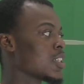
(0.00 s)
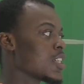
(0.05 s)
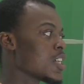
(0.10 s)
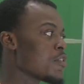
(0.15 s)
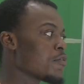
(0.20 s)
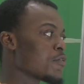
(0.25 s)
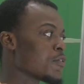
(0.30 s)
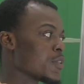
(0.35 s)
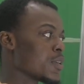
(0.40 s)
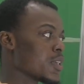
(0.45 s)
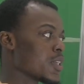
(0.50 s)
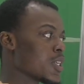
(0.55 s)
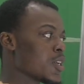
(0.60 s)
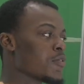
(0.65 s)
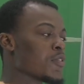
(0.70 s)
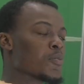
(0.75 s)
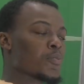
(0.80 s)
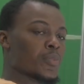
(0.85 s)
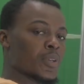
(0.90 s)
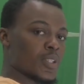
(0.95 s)
if you
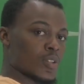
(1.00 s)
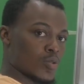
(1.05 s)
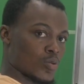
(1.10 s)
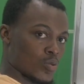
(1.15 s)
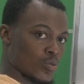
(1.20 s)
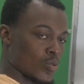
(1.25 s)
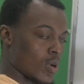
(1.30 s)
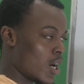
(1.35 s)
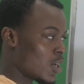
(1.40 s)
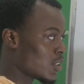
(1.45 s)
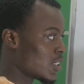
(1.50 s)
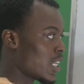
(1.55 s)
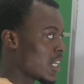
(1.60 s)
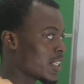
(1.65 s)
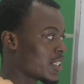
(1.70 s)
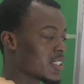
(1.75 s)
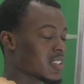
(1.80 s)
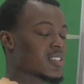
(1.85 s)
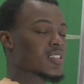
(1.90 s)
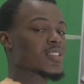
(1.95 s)
even bring 2 out
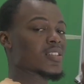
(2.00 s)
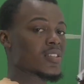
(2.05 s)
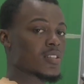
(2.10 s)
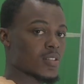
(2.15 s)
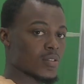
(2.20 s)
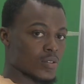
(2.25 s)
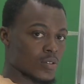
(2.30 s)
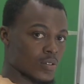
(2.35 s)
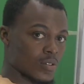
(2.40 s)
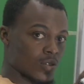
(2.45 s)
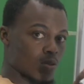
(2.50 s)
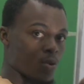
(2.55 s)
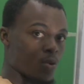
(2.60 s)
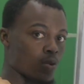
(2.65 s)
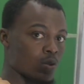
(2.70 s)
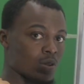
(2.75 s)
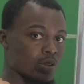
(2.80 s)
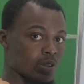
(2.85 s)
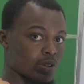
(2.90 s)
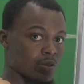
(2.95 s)
like this, it still
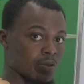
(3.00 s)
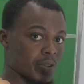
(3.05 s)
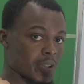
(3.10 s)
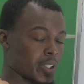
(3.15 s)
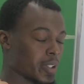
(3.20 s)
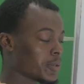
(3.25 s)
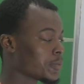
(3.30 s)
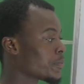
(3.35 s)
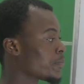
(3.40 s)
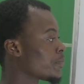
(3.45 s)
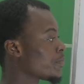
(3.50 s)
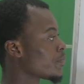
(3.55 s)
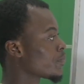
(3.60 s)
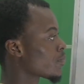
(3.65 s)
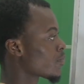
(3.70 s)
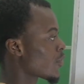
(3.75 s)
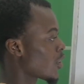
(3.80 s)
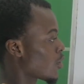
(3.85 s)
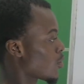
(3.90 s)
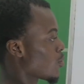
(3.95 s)
holds. Okay,
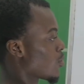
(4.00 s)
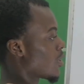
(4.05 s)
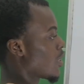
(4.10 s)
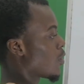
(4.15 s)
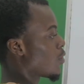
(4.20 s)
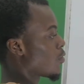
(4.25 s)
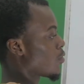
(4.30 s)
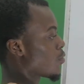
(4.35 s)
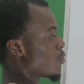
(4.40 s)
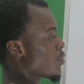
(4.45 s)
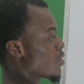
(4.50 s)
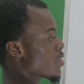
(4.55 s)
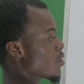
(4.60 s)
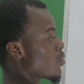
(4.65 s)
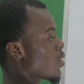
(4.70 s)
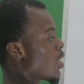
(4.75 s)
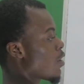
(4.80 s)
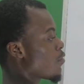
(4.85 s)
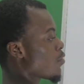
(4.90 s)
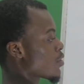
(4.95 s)
so now you
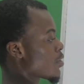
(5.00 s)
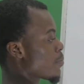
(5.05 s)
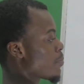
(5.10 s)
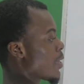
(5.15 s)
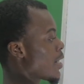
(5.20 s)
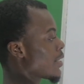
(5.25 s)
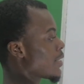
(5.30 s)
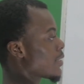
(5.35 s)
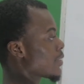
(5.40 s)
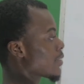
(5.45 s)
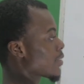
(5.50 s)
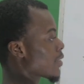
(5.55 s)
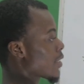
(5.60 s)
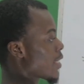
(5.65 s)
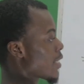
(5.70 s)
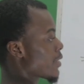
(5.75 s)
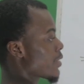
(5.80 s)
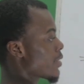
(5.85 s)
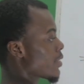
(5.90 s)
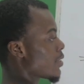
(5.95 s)
still have what? Minus
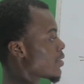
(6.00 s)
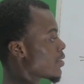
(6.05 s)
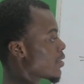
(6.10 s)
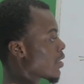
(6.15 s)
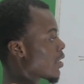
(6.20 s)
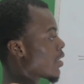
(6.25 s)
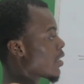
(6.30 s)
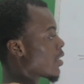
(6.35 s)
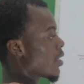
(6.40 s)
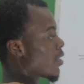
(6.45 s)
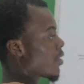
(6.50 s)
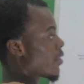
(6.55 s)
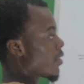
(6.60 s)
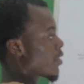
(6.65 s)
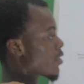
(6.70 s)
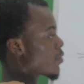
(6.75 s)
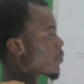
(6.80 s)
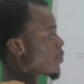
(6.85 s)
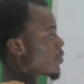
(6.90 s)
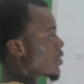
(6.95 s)
30
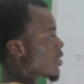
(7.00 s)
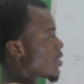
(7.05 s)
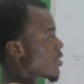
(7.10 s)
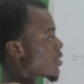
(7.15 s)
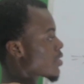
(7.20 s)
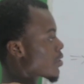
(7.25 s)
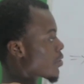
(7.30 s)
exponent